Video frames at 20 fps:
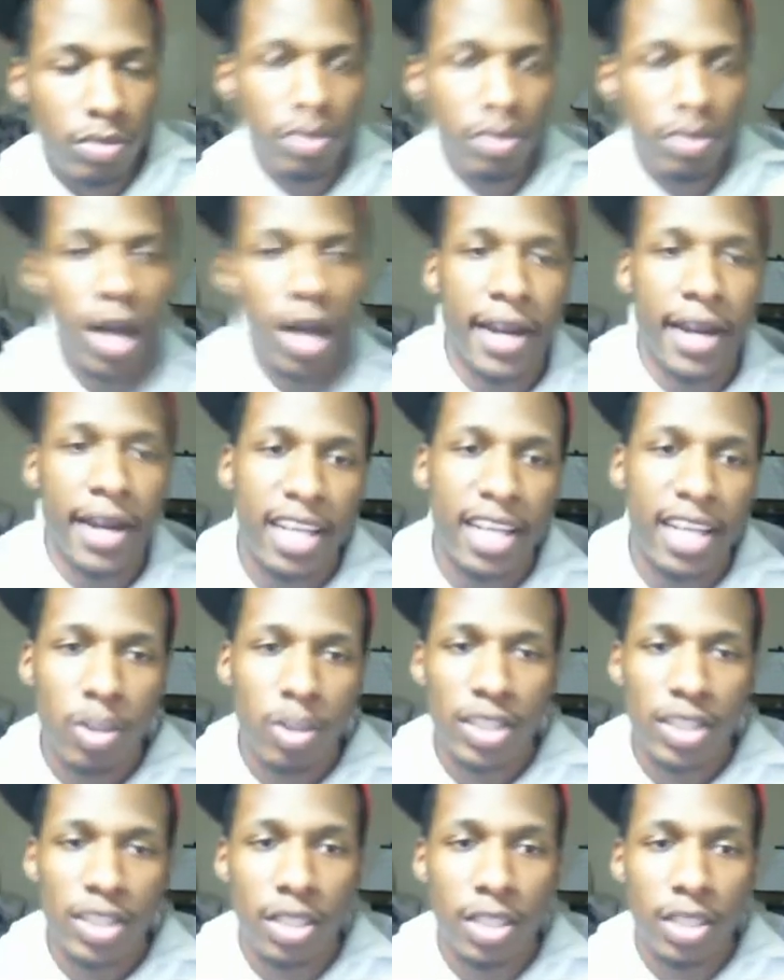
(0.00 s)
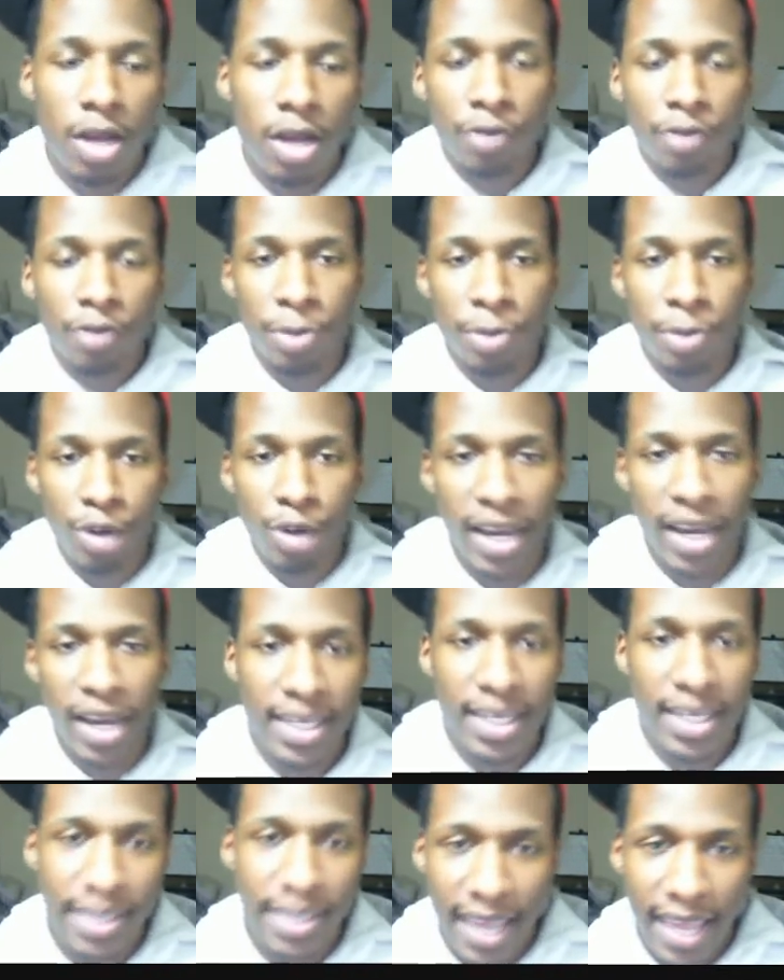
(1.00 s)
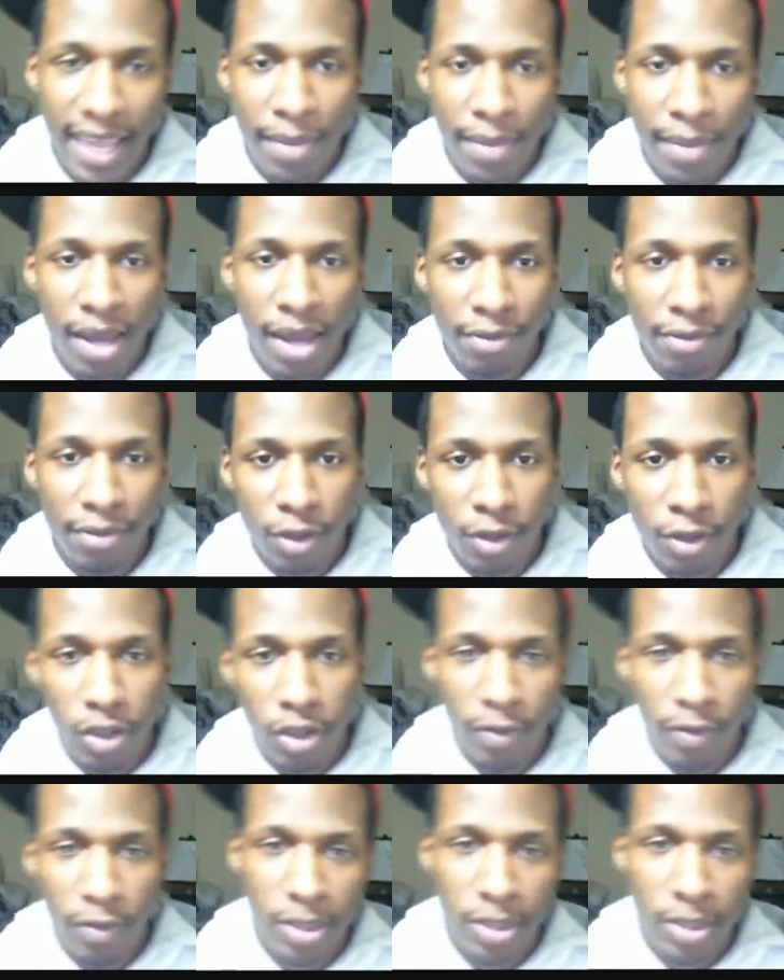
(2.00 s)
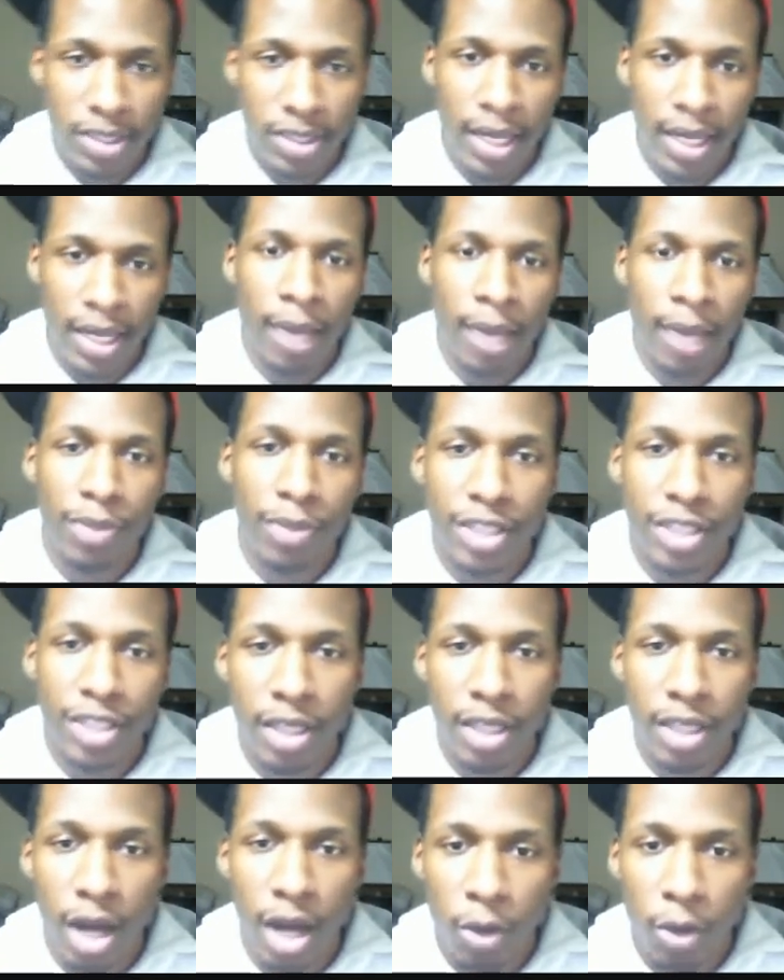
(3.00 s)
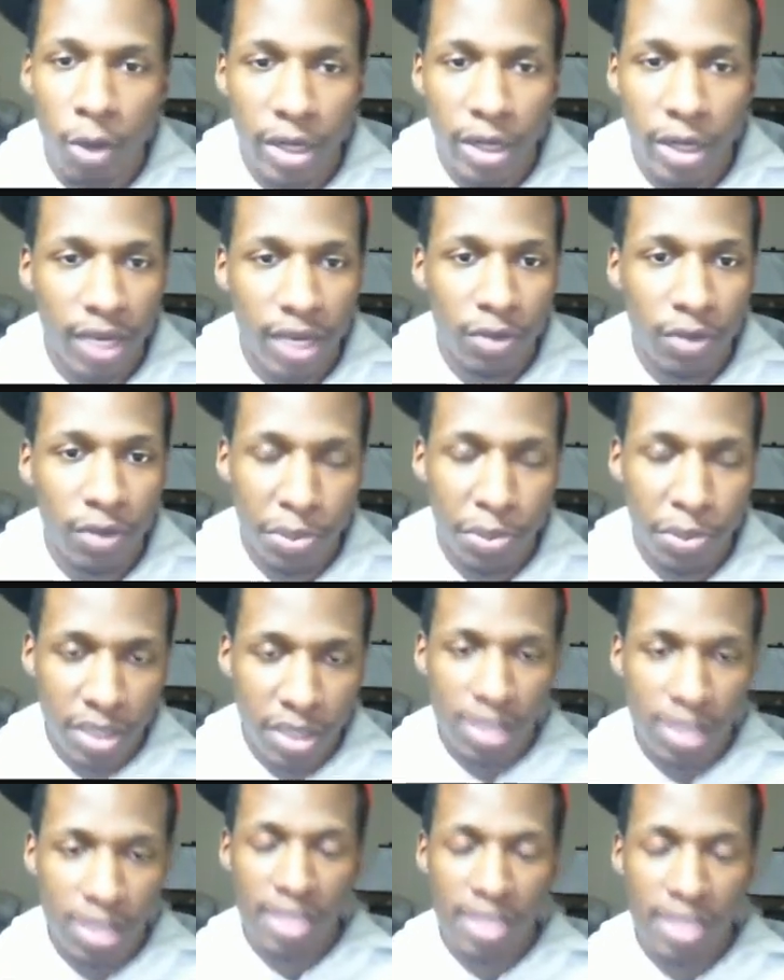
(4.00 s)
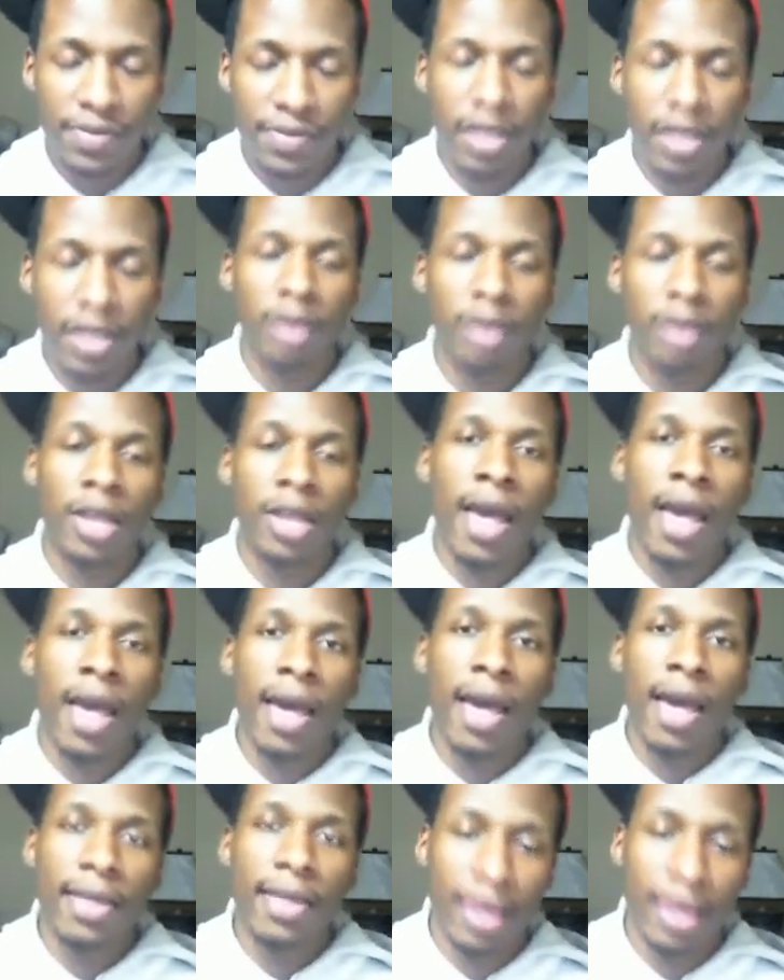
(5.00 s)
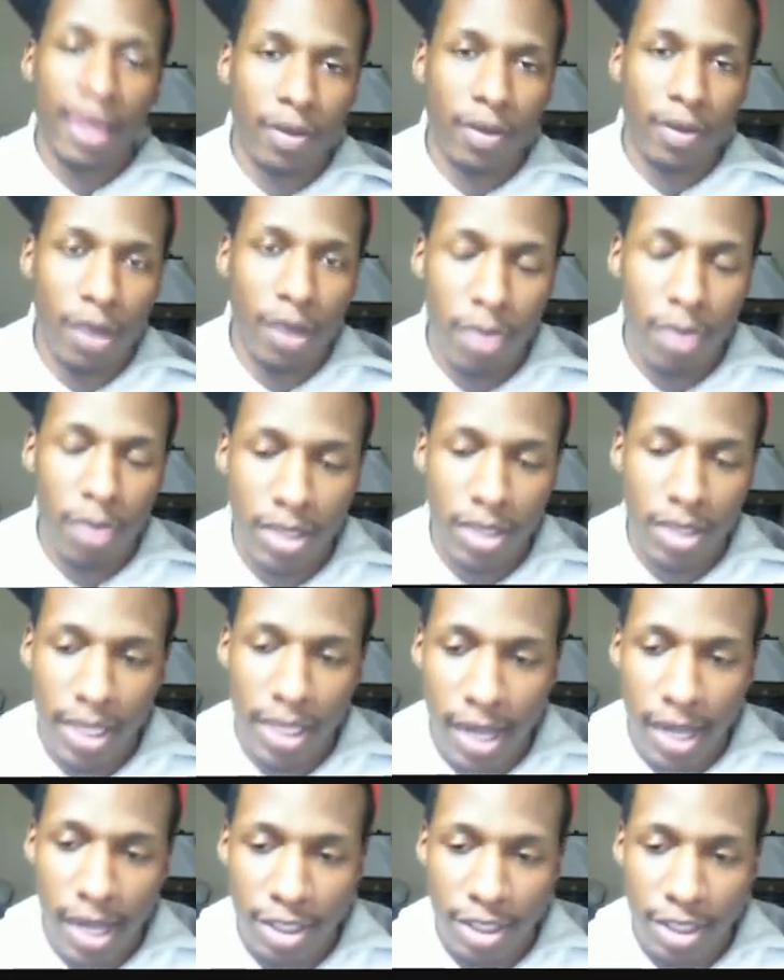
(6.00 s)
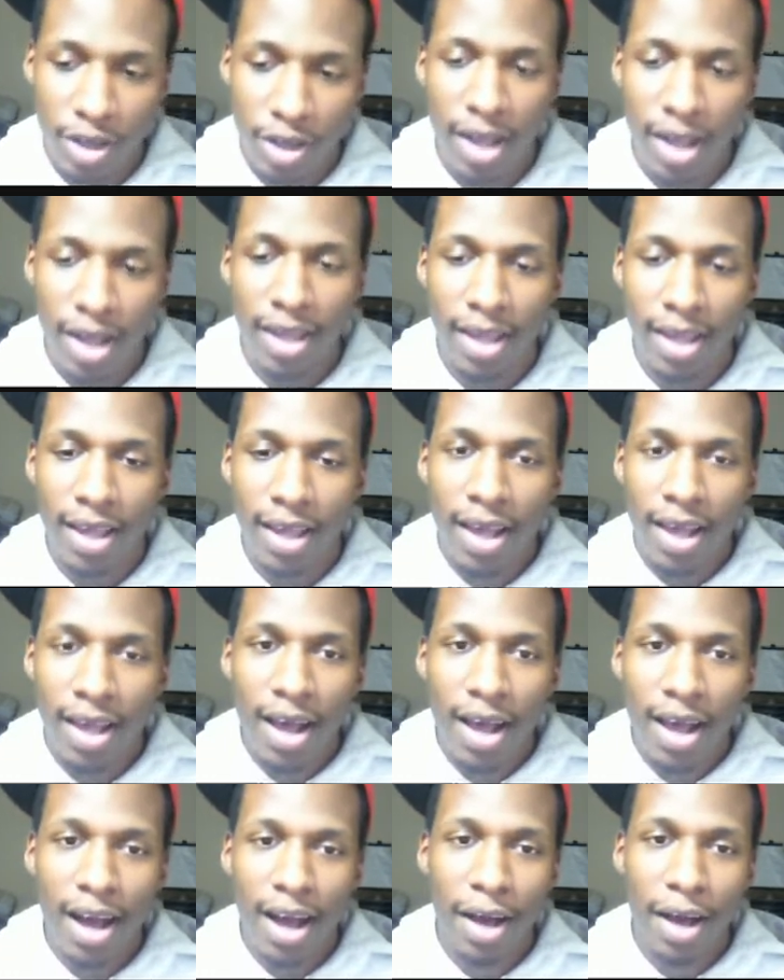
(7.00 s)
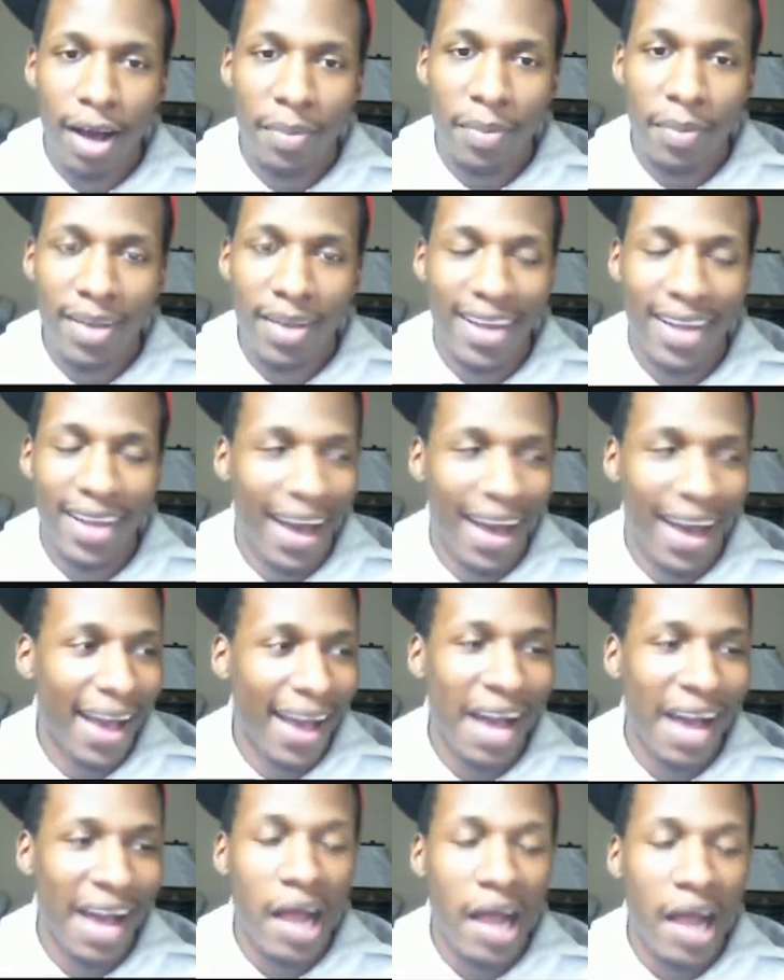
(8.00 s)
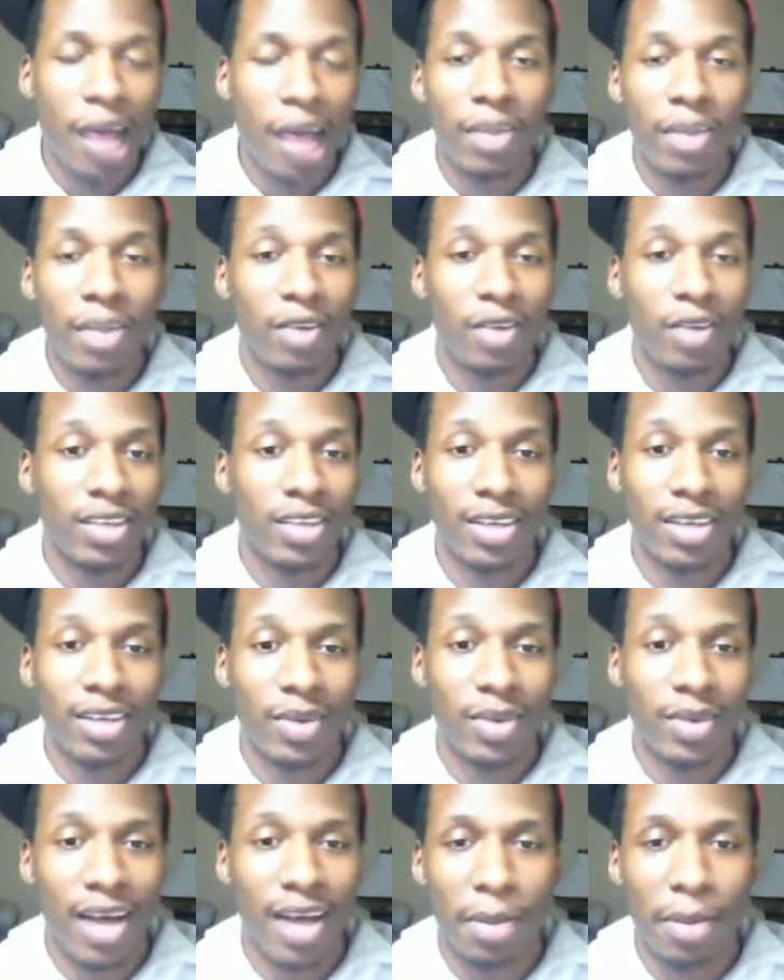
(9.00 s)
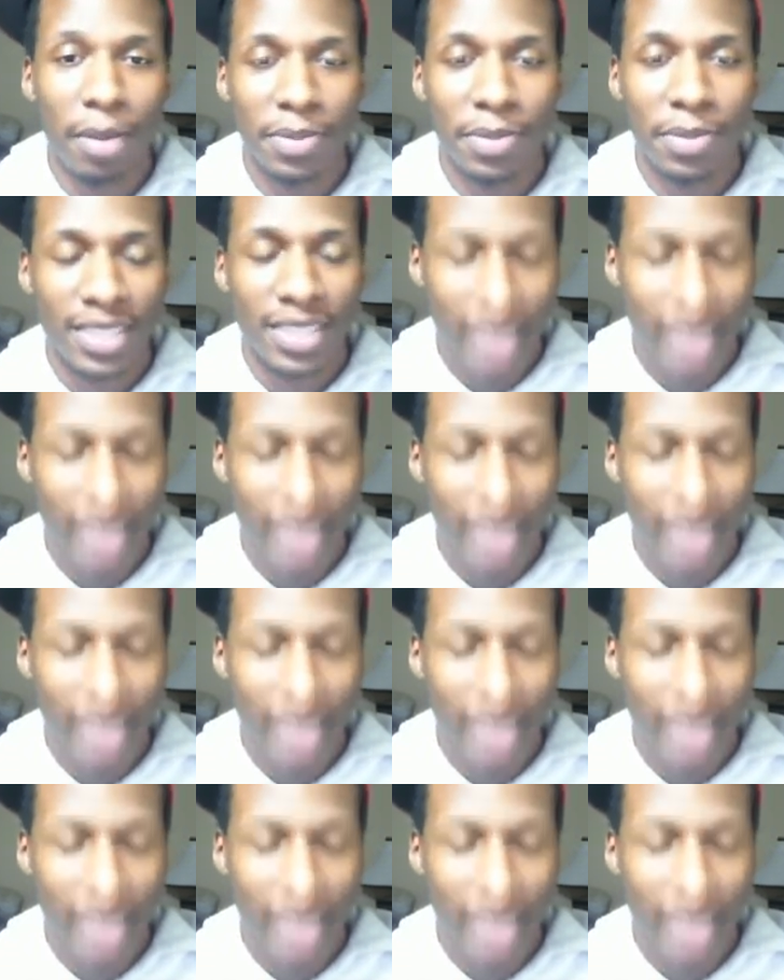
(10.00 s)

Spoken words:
Alright, next question from Craig. He said, hey man, first off I want to say I appreciate the hard work and effort you put into these videos. Thank you very much. I try. I'm not really good with compliments.